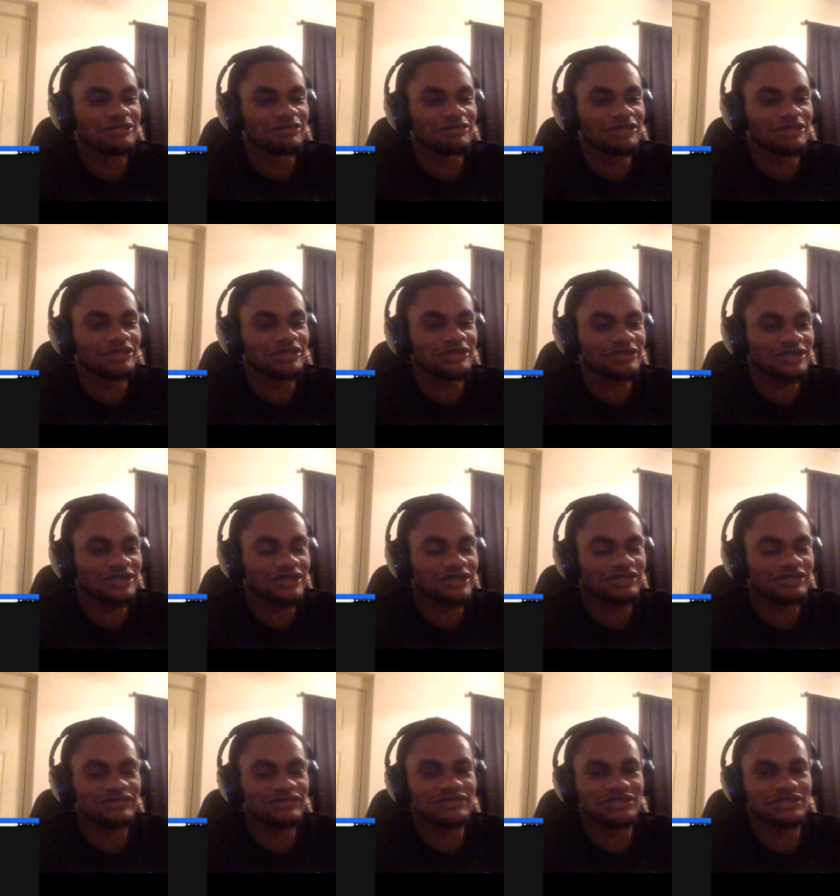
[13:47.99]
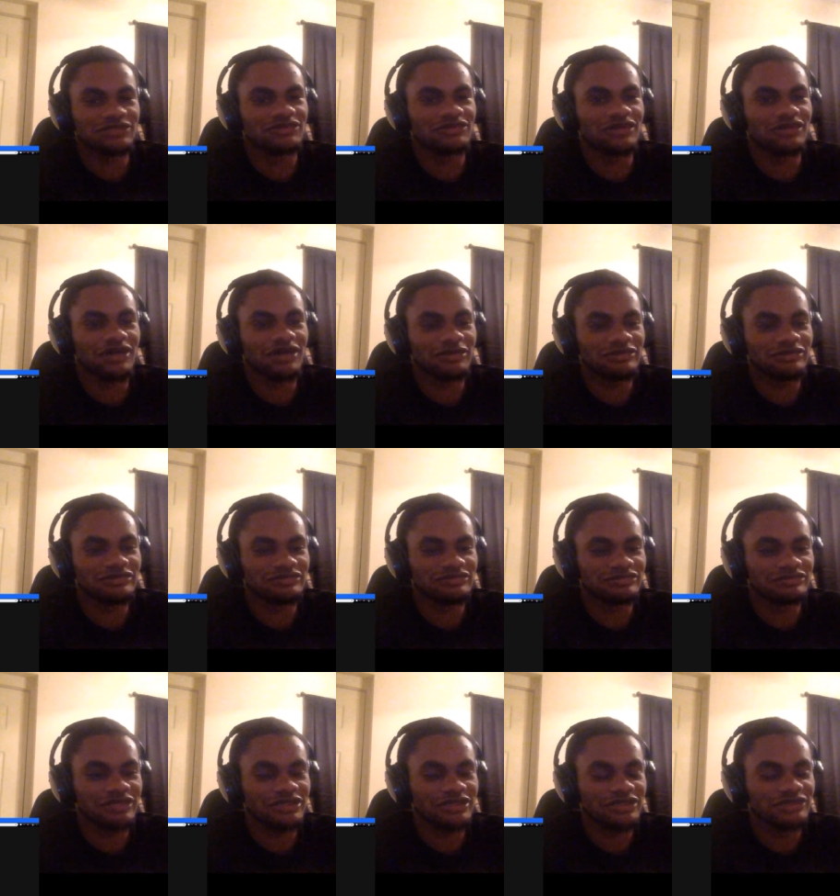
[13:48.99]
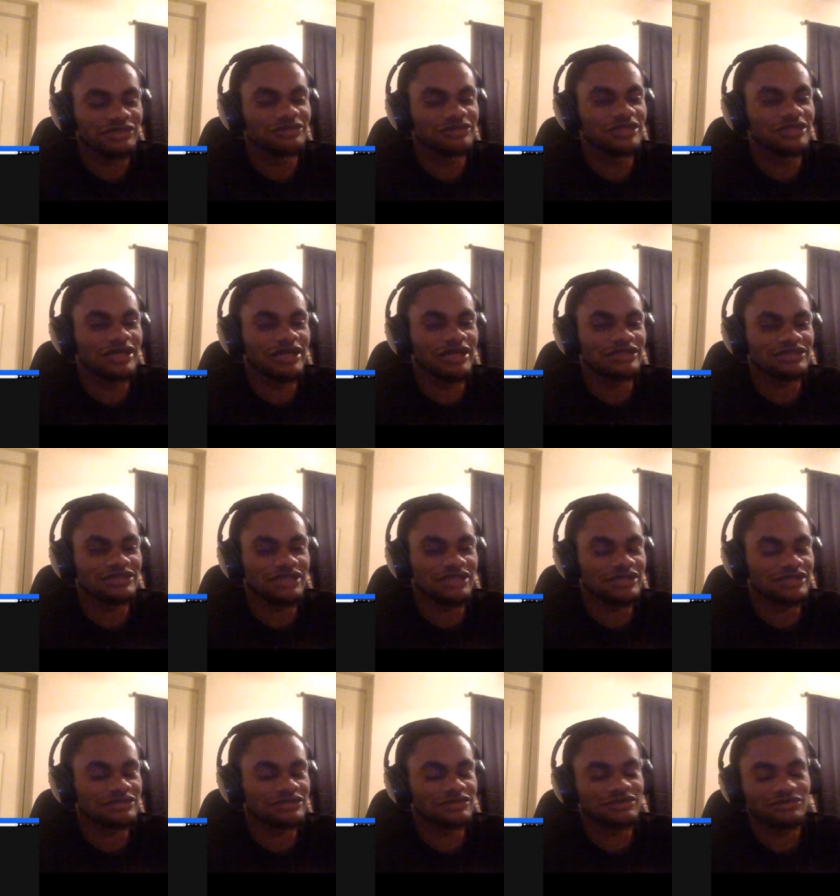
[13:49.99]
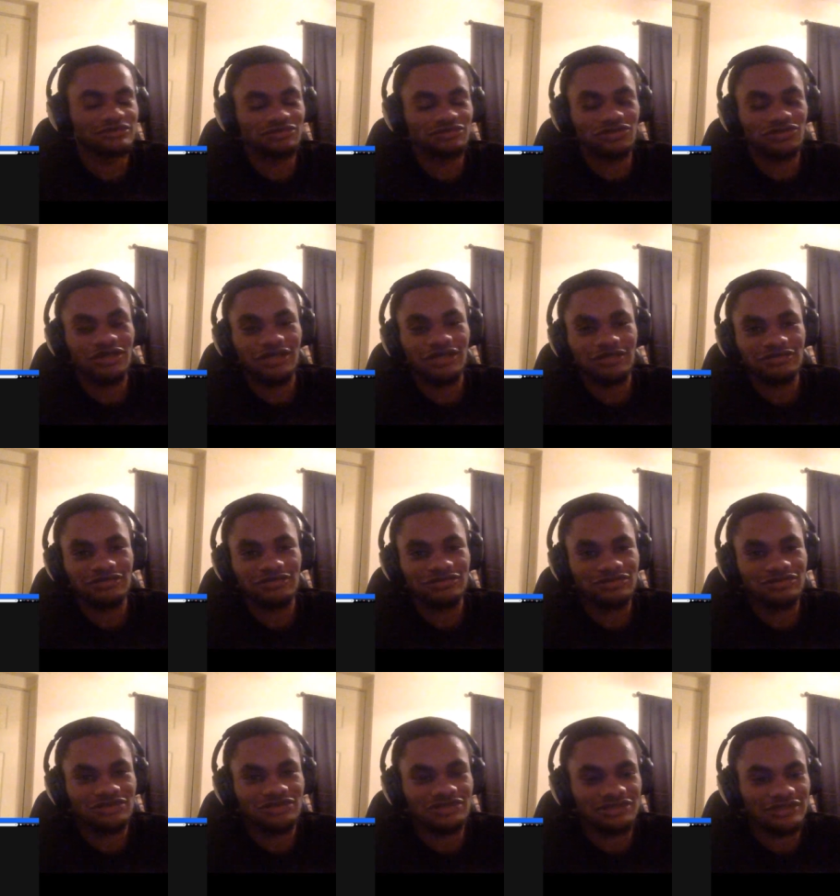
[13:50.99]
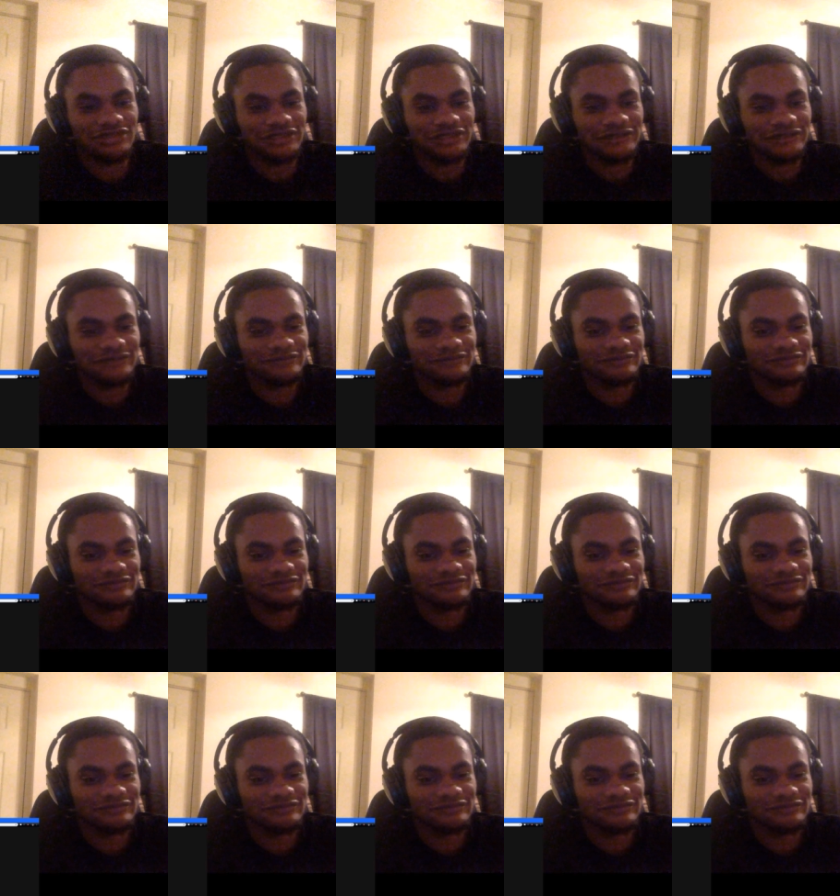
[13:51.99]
But uh, I'd love to see a Robb like new content. I, Robb was like